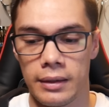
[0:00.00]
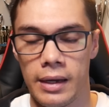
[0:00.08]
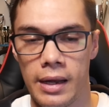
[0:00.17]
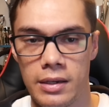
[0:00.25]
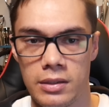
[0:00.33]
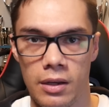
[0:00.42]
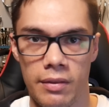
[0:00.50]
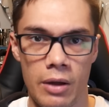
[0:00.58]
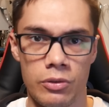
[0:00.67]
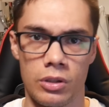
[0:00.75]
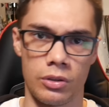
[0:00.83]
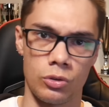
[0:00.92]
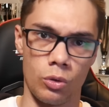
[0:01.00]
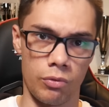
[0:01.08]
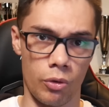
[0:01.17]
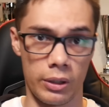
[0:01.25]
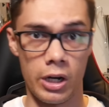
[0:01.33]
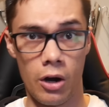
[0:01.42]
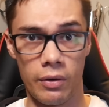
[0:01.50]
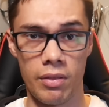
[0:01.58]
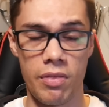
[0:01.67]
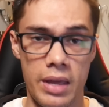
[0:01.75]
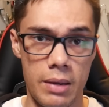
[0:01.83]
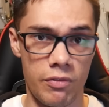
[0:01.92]
And that was a sort of a recurring
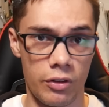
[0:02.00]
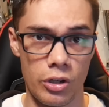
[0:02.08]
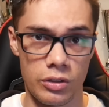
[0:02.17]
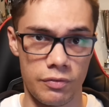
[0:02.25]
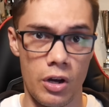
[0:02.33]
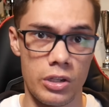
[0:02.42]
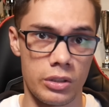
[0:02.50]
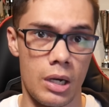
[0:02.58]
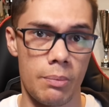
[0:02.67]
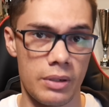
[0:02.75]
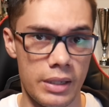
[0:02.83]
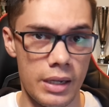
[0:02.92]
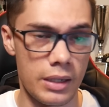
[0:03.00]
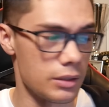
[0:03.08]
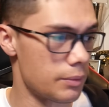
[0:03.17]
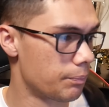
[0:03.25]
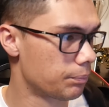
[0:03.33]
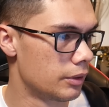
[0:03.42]
theme for those first couple of years.